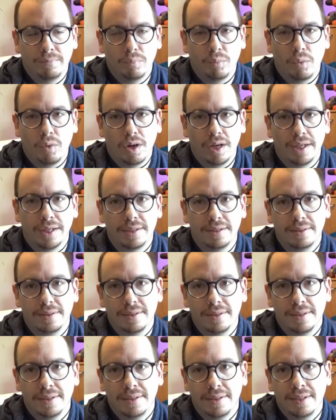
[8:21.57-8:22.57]
What
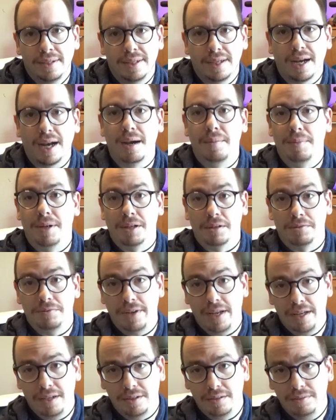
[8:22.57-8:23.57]
I'm not a
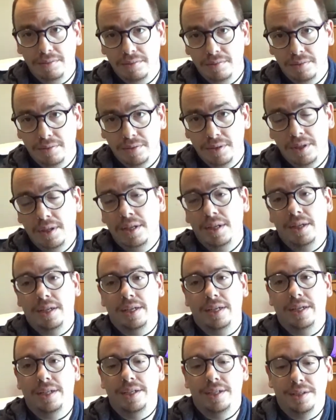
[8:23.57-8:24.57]
fan of
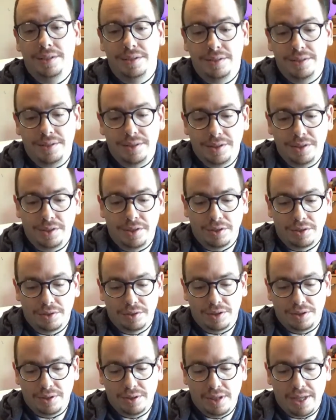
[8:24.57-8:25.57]
is your
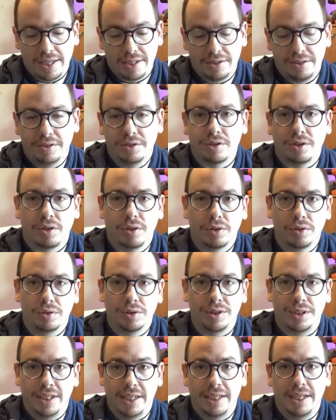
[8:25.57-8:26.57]
selections are
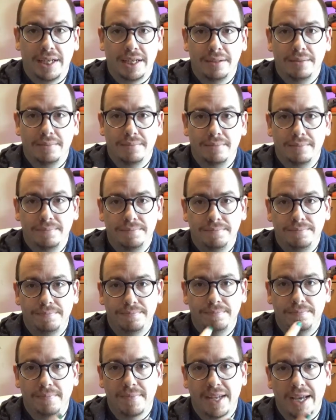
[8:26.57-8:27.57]
CNN,
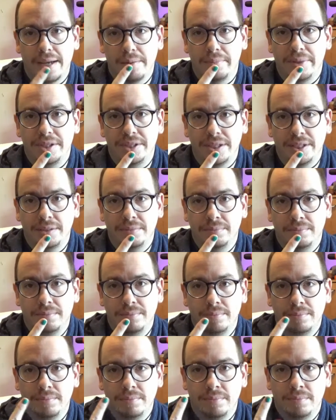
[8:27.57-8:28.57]
NBC,
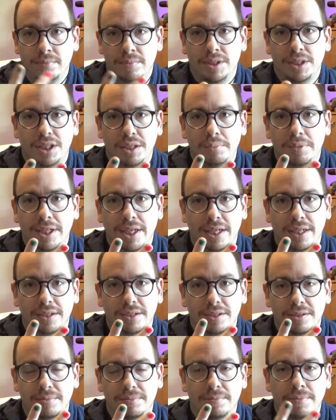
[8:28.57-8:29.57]

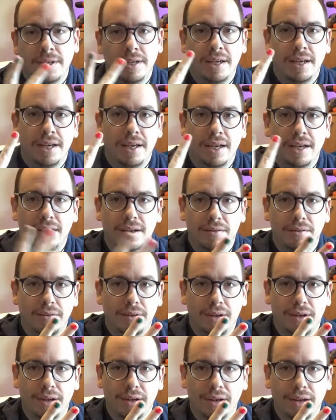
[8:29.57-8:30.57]
CBS,
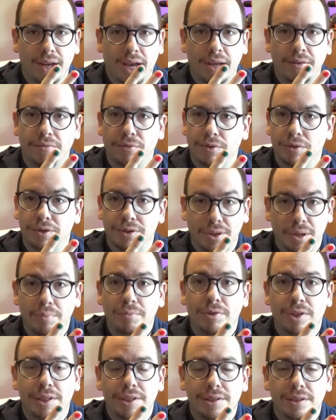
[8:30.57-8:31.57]
and for some
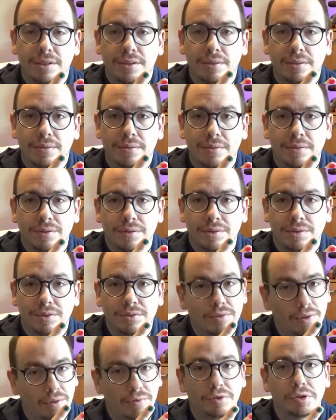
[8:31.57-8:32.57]
reason,
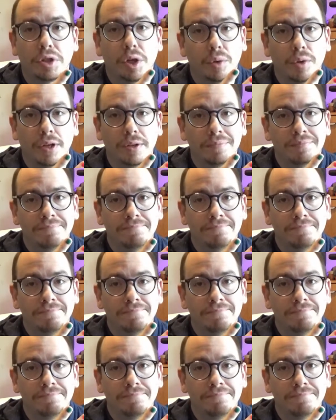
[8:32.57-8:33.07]
Trevor Noah.